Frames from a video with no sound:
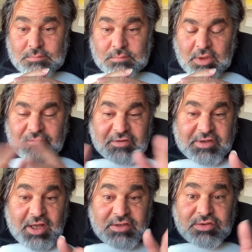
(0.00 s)
If it
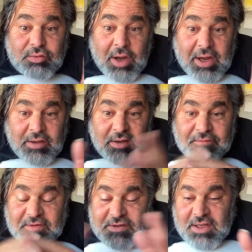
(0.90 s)
does, great.
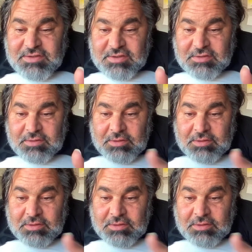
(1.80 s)
If it doesn't,